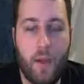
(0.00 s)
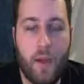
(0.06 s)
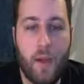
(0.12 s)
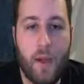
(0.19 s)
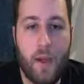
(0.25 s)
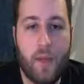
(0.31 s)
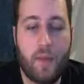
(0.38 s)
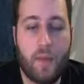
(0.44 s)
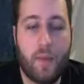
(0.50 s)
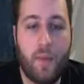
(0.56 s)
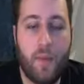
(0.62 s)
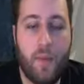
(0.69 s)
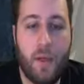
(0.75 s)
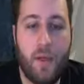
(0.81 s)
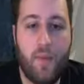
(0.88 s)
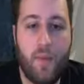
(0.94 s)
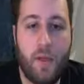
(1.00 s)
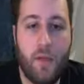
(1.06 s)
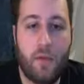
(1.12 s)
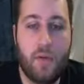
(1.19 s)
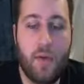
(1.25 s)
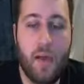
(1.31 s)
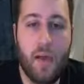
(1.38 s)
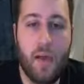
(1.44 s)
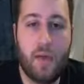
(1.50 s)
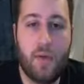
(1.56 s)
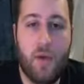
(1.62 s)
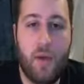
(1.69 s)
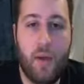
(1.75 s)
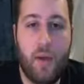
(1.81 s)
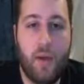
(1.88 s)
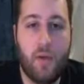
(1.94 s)
Hey guys, I want to make a video today and
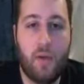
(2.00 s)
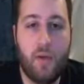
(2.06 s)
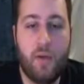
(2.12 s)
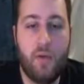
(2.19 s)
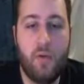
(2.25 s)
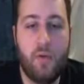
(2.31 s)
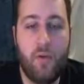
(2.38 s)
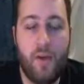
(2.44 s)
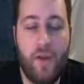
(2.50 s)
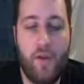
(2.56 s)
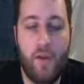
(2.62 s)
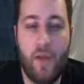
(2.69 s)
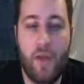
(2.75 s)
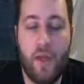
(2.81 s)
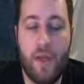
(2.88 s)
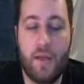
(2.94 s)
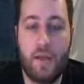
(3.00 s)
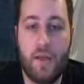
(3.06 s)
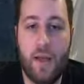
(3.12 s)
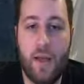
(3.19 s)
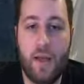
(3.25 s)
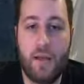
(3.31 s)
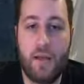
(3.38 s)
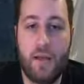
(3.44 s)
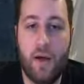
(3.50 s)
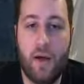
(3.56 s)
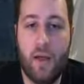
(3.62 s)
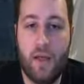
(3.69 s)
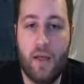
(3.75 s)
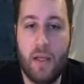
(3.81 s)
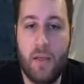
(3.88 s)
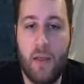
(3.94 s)
talk about the two favorite things that I sell
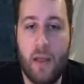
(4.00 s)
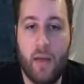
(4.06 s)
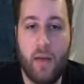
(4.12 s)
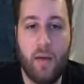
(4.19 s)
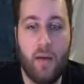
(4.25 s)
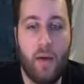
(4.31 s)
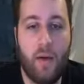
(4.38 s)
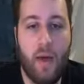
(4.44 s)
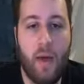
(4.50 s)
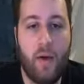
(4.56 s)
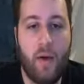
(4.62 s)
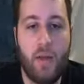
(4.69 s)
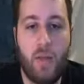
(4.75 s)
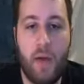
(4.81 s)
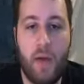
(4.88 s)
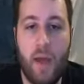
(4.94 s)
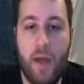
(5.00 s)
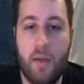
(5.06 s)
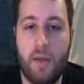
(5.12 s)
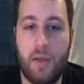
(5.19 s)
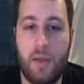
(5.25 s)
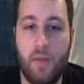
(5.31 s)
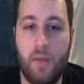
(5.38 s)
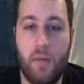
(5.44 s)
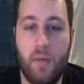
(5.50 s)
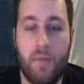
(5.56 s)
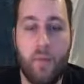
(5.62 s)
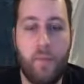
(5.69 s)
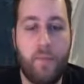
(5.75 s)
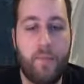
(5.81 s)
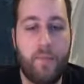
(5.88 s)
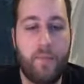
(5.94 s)
on eBay and how you can too.
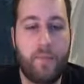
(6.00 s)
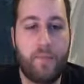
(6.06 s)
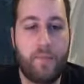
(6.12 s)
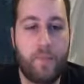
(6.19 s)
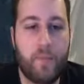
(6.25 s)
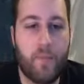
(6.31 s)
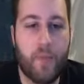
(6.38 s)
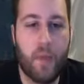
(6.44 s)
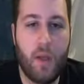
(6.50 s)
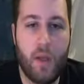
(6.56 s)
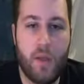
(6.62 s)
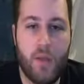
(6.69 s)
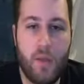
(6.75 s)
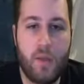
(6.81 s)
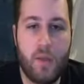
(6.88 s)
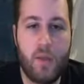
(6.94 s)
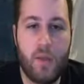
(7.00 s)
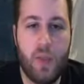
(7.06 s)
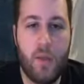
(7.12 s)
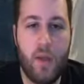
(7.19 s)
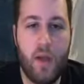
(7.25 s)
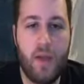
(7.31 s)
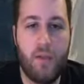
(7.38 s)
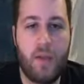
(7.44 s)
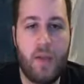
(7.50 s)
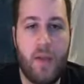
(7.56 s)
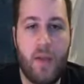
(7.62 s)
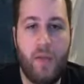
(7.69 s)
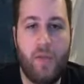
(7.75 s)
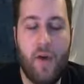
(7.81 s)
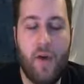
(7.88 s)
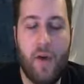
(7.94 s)
These are two items
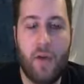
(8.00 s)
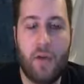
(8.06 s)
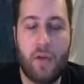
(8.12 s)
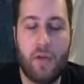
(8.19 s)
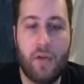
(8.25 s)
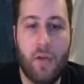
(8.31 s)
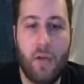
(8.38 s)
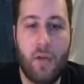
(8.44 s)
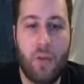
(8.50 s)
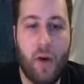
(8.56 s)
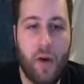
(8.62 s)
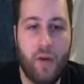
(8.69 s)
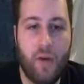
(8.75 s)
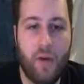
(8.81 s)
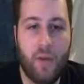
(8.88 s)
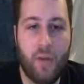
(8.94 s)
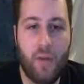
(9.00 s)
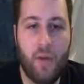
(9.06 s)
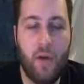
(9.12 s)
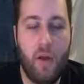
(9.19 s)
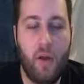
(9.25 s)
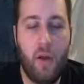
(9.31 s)
that I find extremely profitable,